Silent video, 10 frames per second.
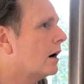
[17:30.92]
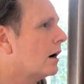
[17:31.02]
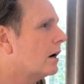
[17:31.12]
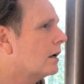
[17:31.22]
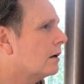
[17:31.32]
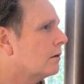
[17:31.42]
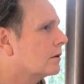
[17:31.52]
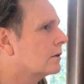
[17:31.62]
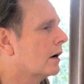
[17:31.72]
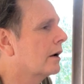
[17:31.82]
it
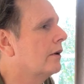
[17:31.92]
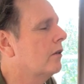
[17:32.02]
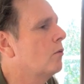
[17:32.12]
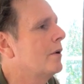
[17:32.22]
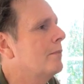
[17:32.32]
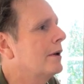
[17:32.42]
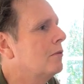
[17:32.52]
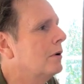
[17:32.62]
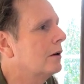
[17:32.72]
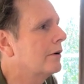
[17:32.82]
looks like another weeping
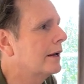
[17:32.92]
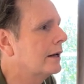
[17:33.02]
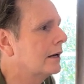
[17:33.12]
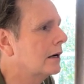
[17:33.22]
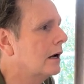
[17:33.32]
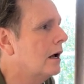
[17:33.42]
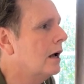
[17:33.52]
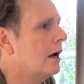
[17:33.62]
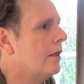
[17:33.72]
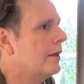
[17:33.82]
willow here,
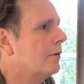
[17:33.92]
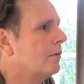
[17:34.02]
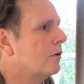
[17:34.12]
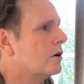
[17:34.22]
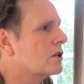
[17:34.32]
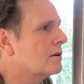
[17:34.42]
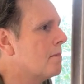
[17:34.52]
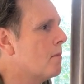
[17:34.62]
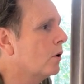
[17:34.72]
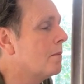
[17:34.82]
and then we've got some
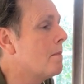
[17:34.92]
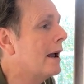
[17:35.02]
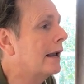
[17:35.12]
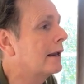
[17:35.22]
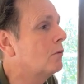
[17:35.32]
Muhlenbeckia,